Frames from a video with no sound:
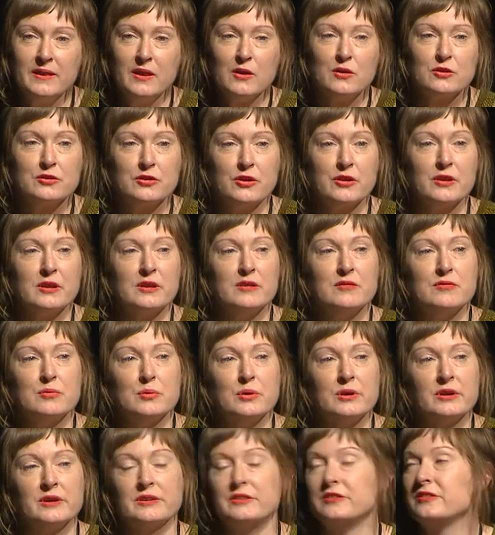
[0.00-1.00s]
the alternative
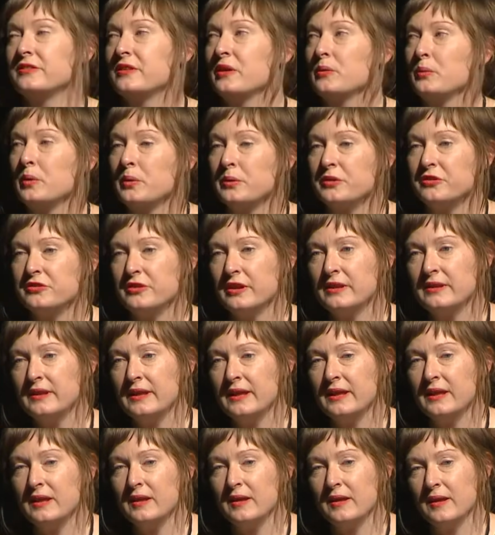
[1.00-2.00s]
was that we were
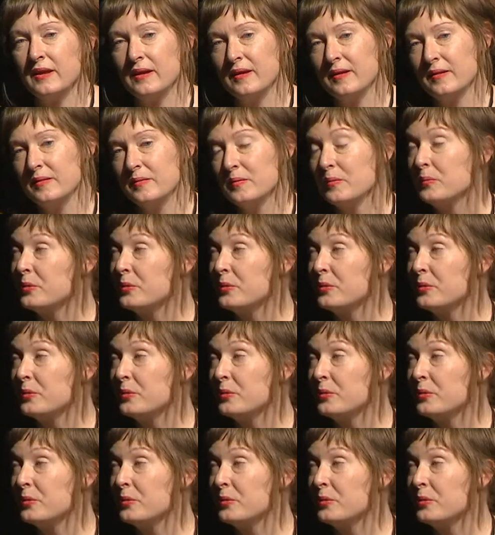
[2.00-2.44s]
sending